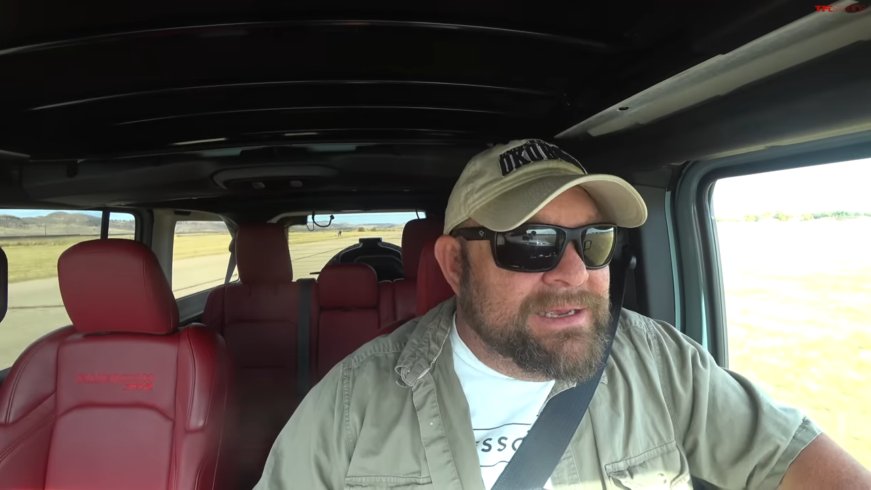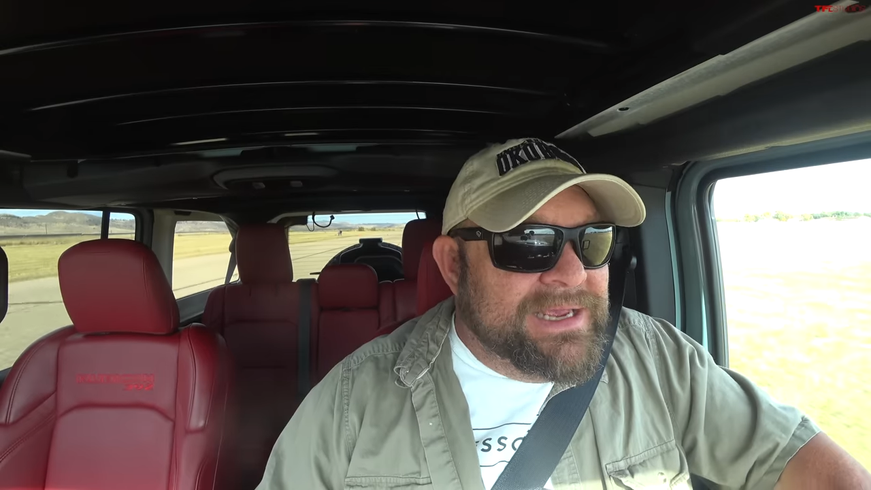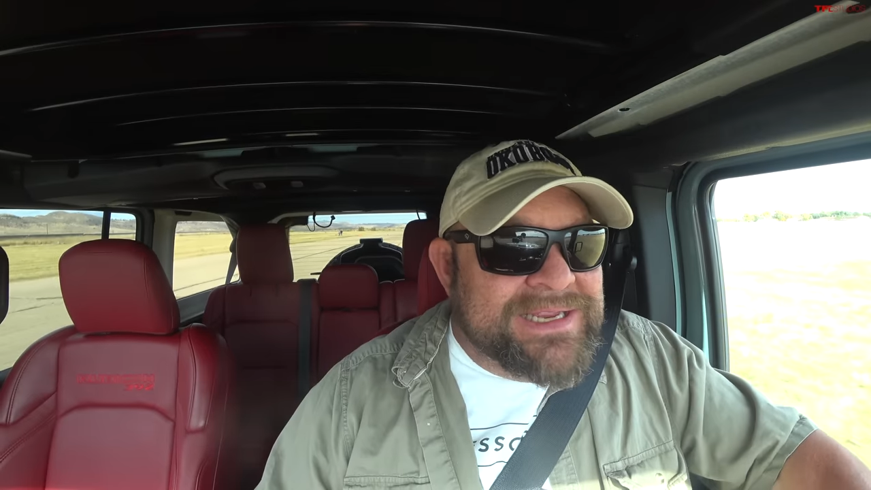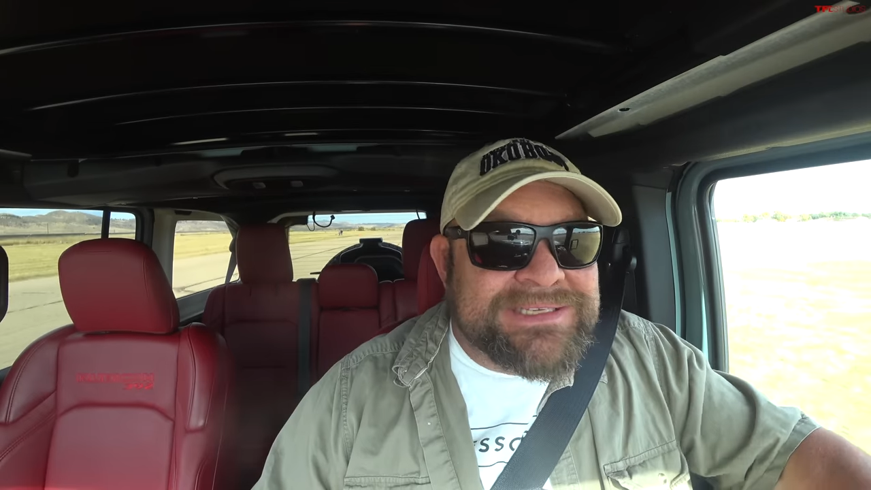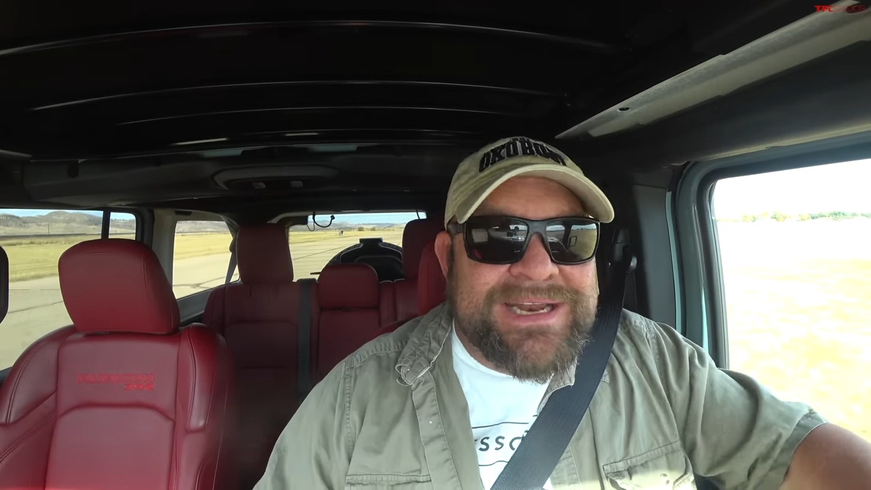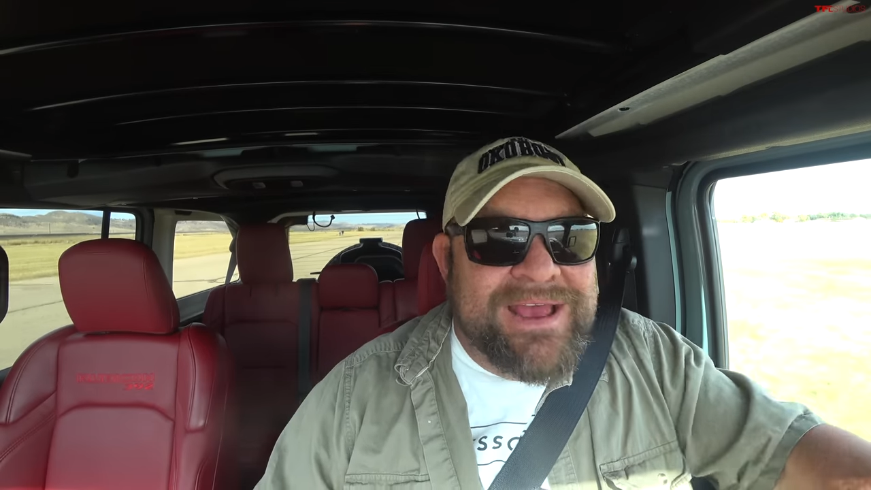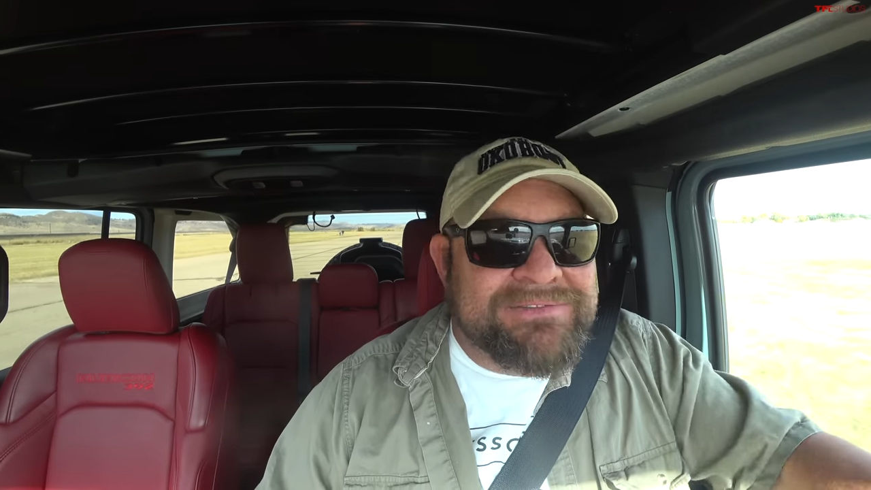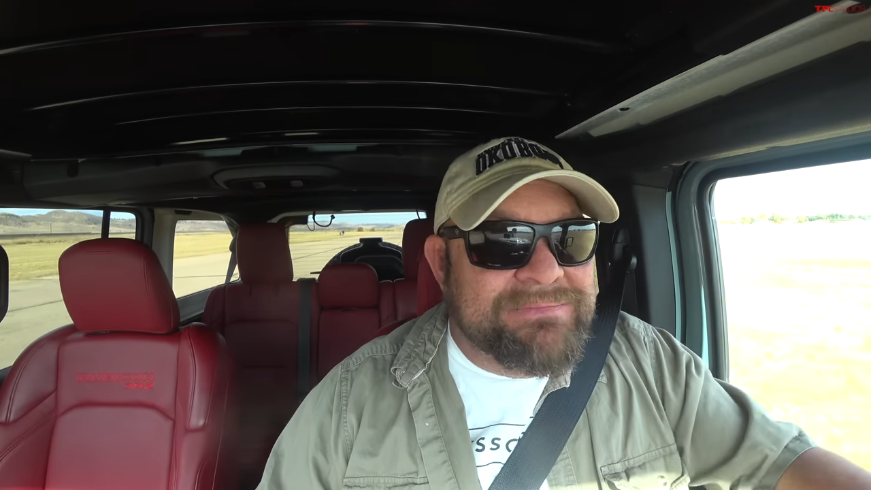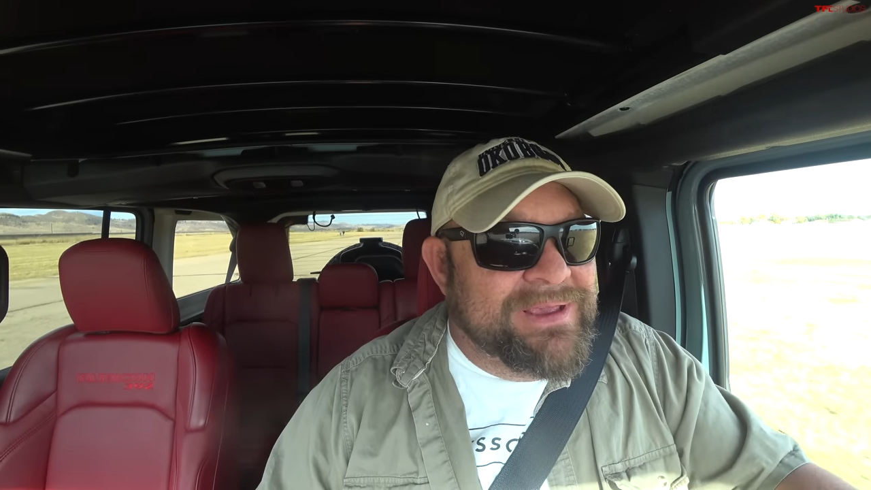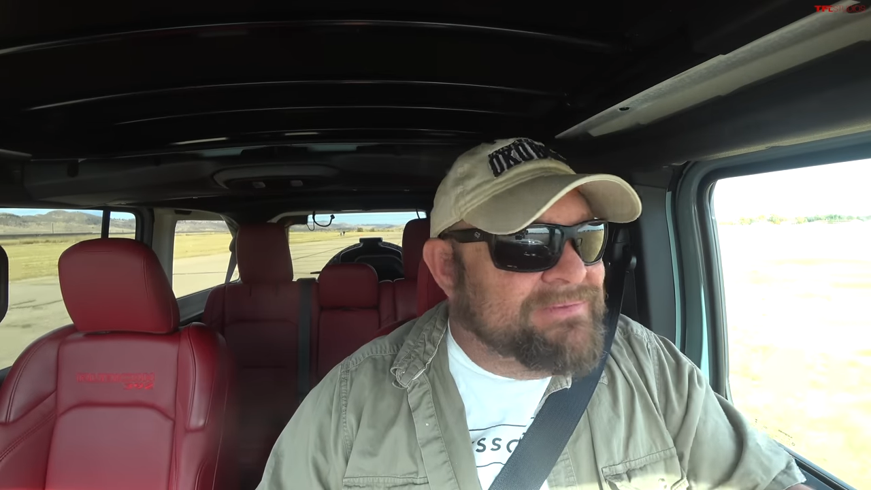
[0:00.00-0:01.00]
it doesn't have
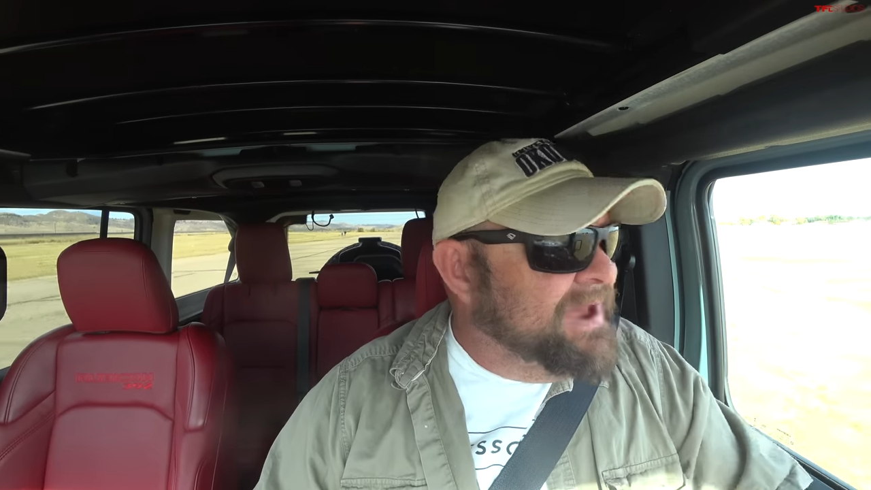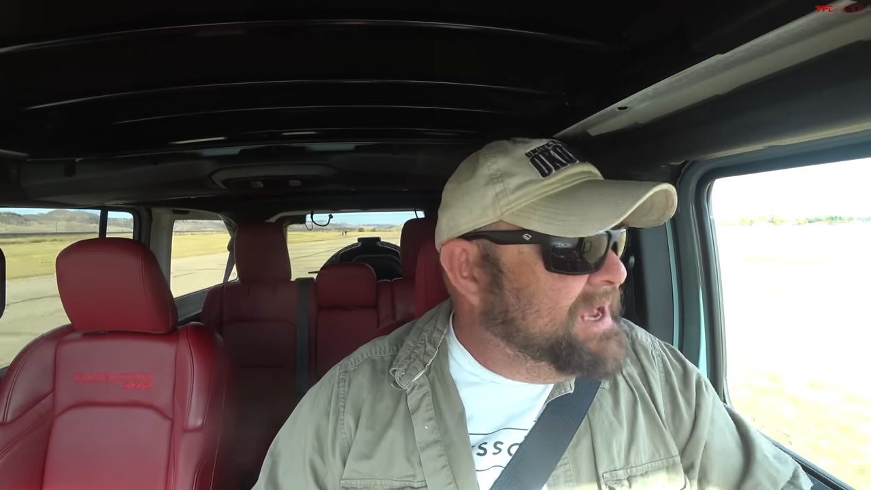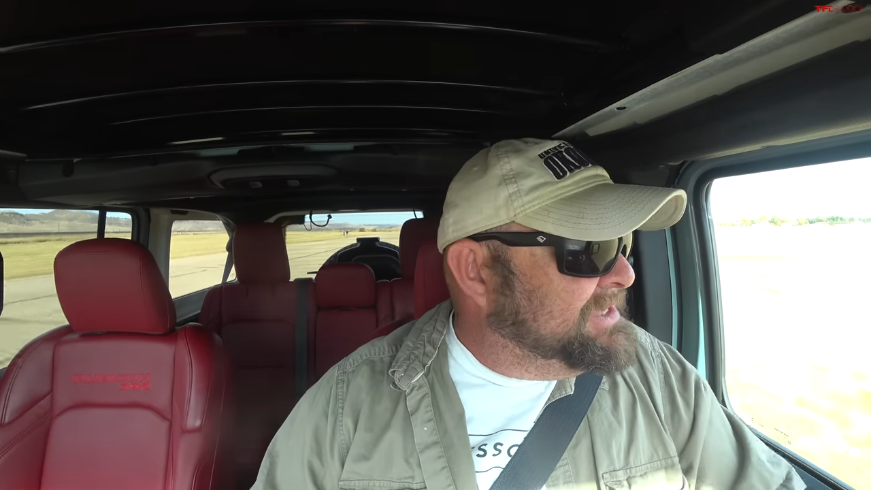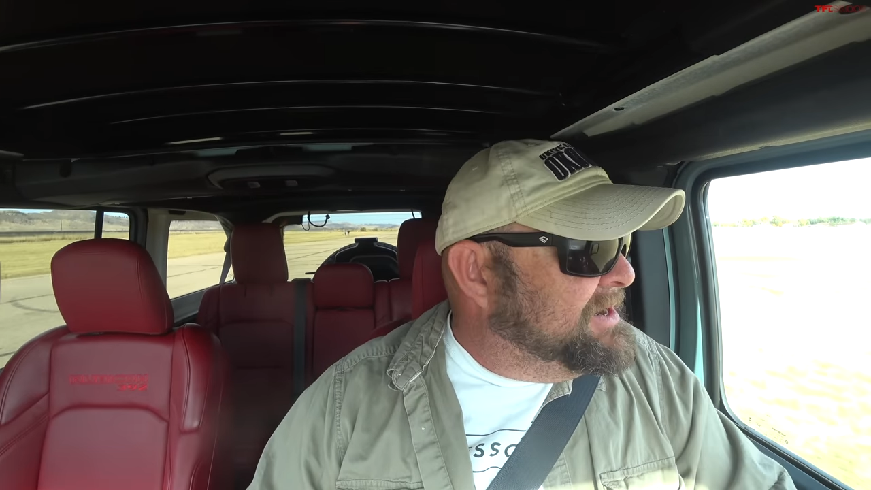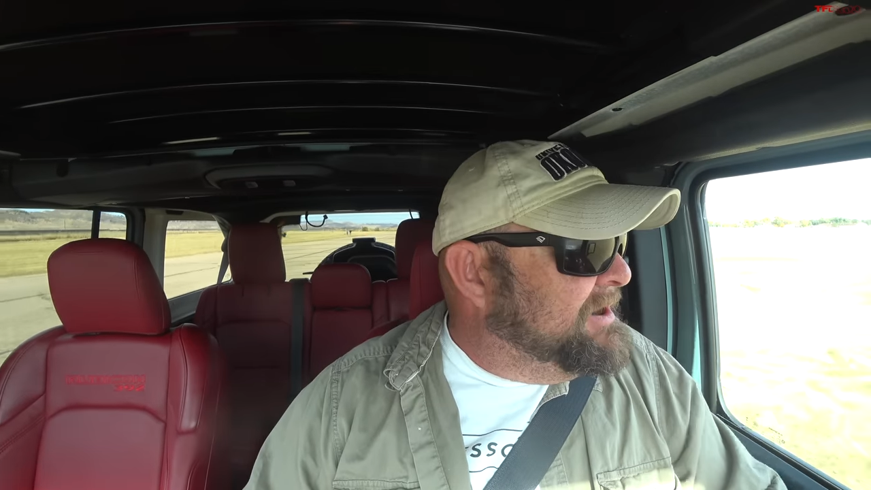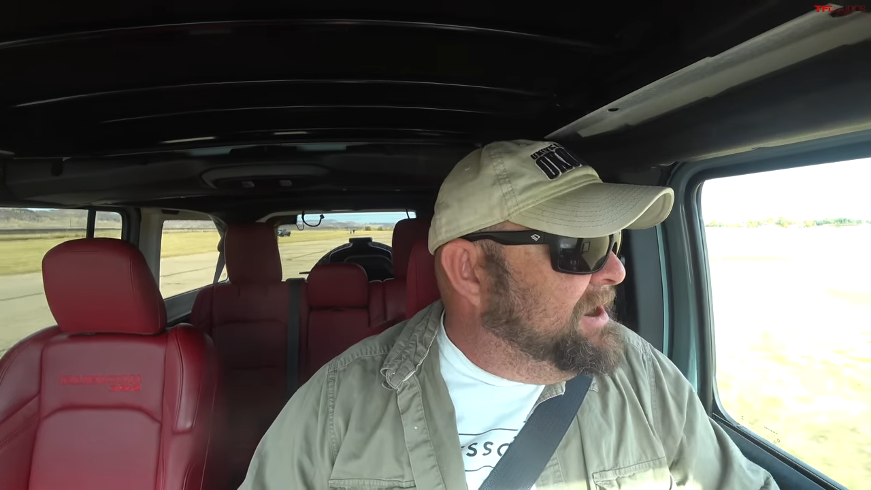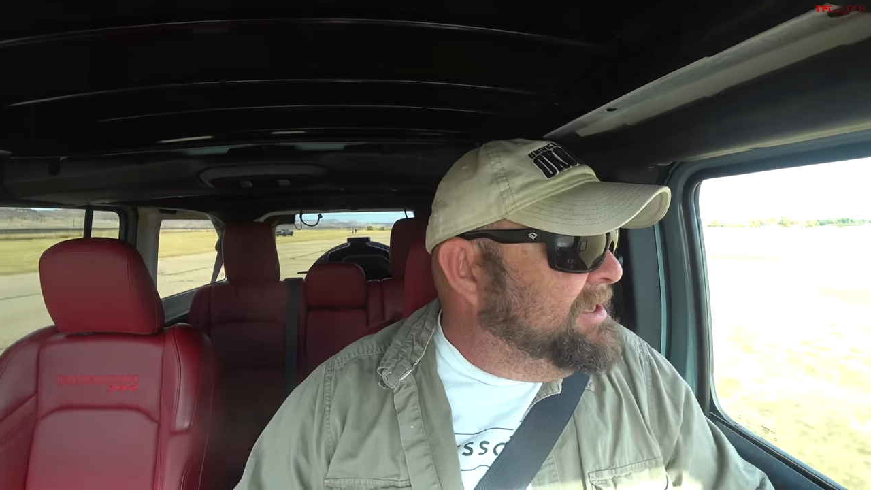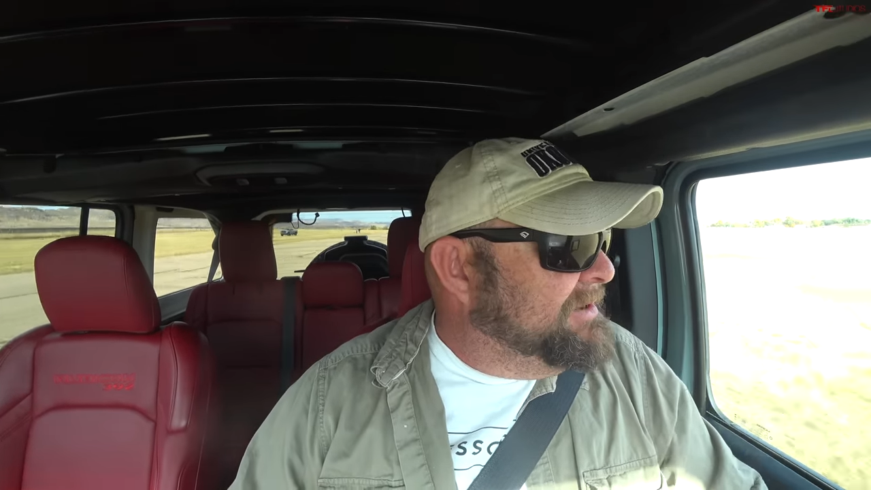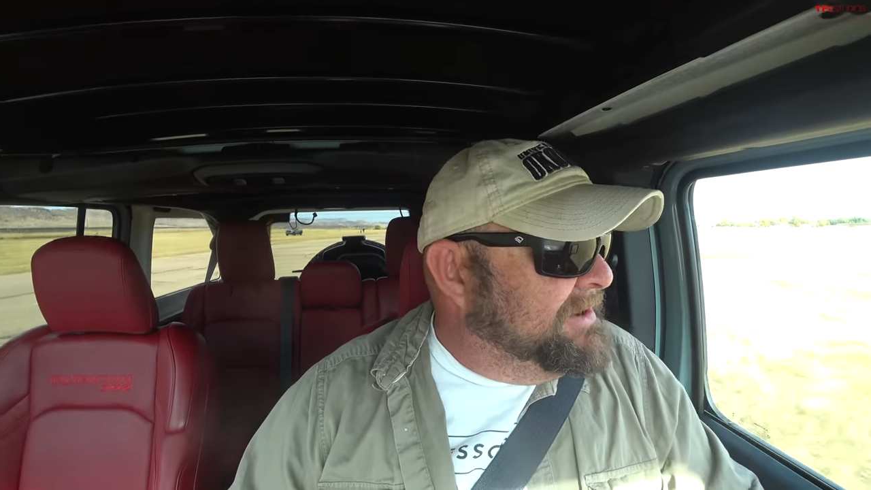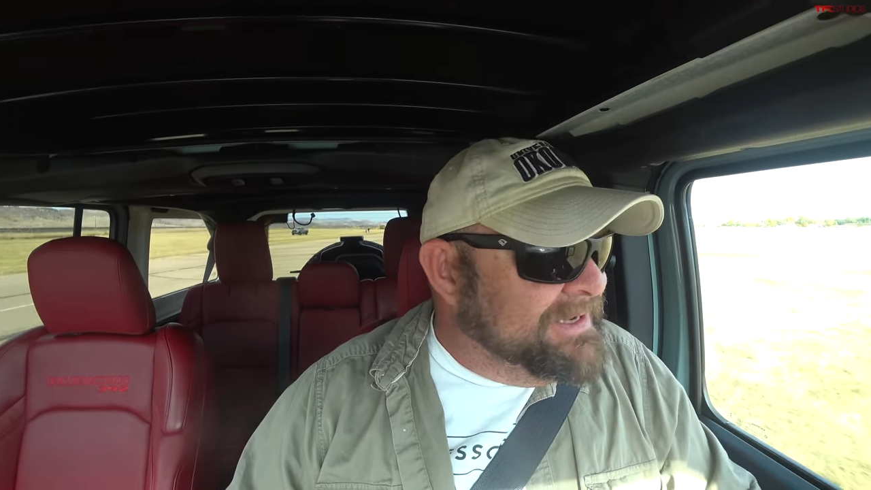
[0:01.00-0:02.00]
to be a fast car either.